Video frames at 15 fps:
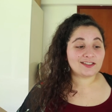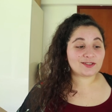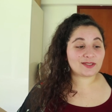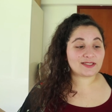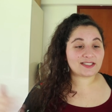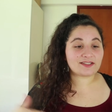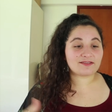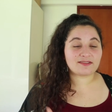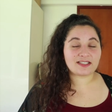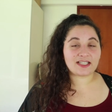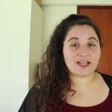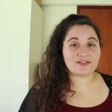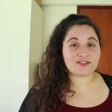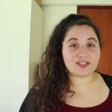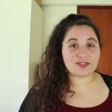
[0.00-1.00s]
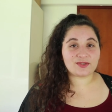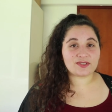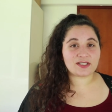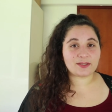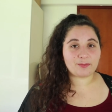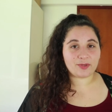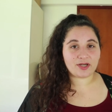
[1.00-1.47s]
so I didn't really have to use
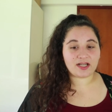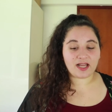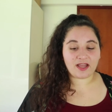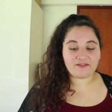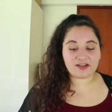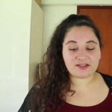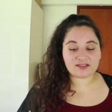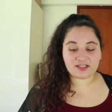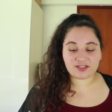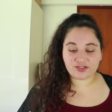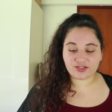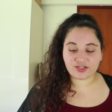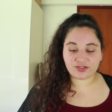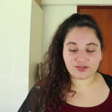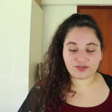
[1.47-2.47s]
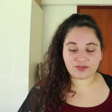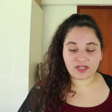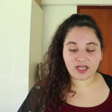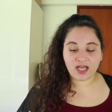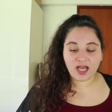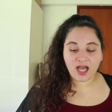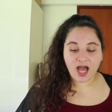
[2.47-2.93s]
it but I found in
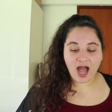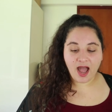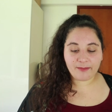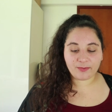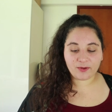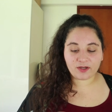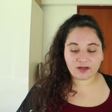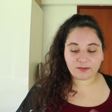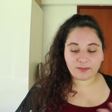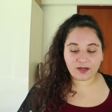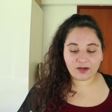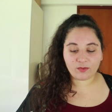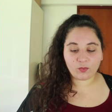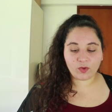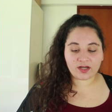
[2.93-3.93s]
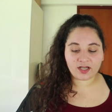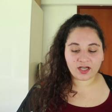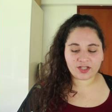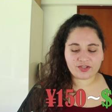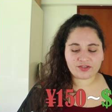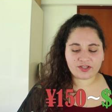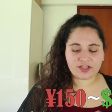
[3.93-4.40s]
June I put about
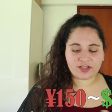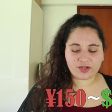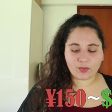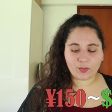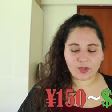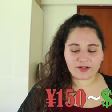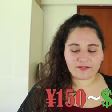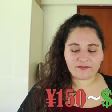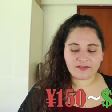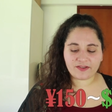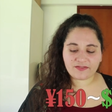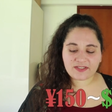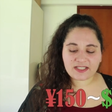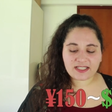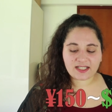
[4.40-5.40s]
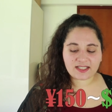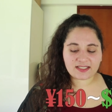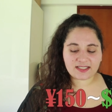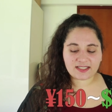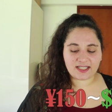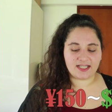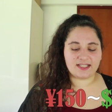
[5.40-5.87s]
100 or 150 on
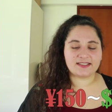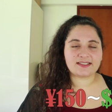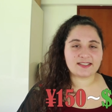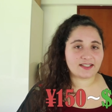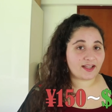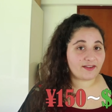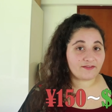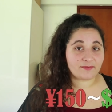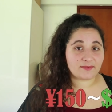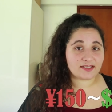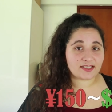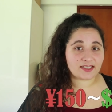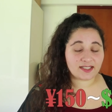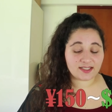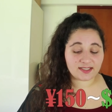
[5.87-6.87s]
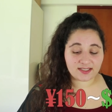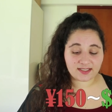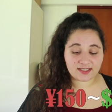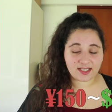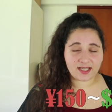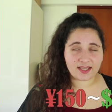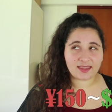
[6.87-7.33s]
it I still have money on
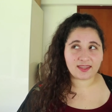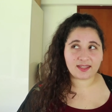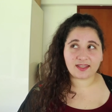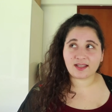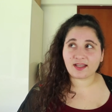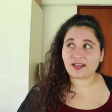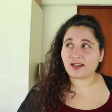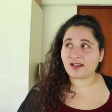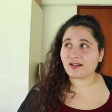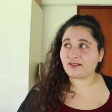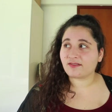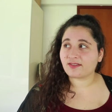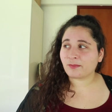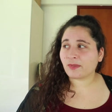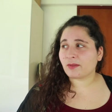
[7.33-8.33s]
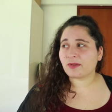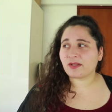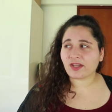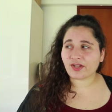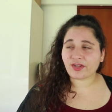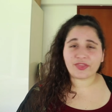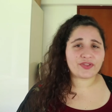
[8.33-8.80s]
it I think I have maybe
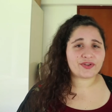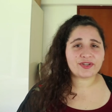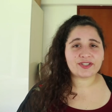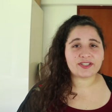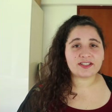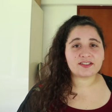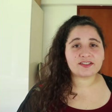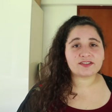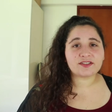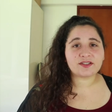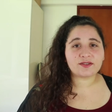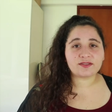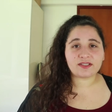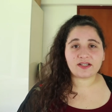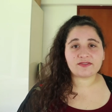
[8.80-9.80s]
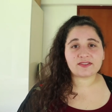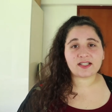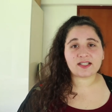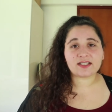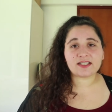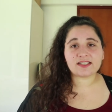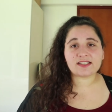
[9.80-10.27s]
like 30 or so left
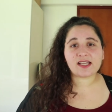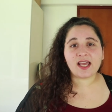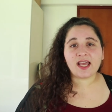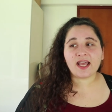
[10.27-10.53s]
on it